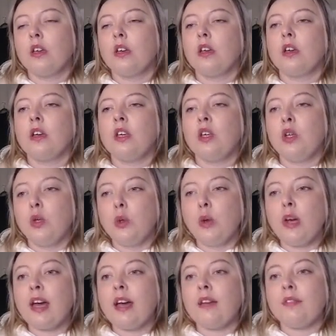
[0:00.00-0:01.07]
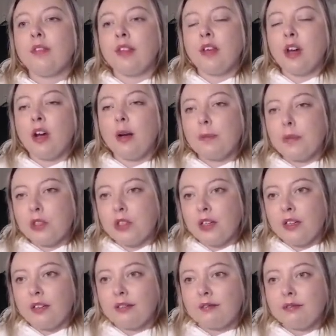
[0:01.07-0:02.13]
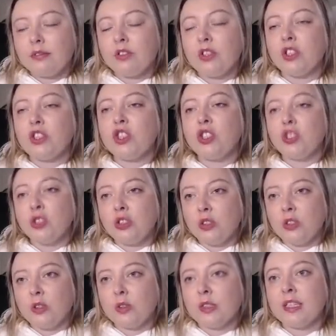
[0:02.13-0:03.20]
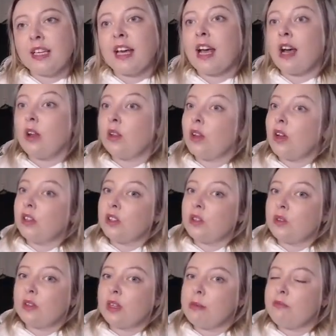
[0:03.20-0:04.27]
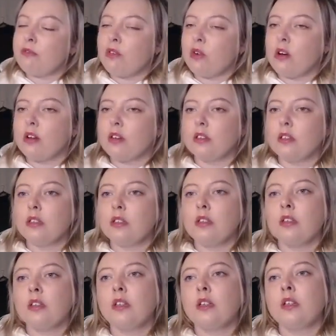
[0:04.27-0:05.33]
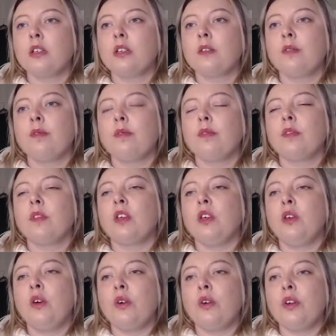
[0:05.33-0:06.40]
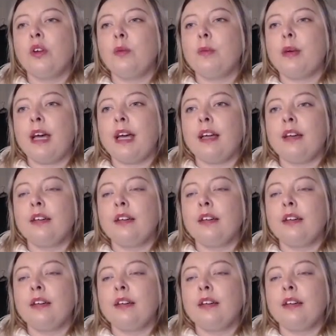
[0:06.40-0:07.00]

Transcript: you have the option to choose how long you sleep for. You go to your bed,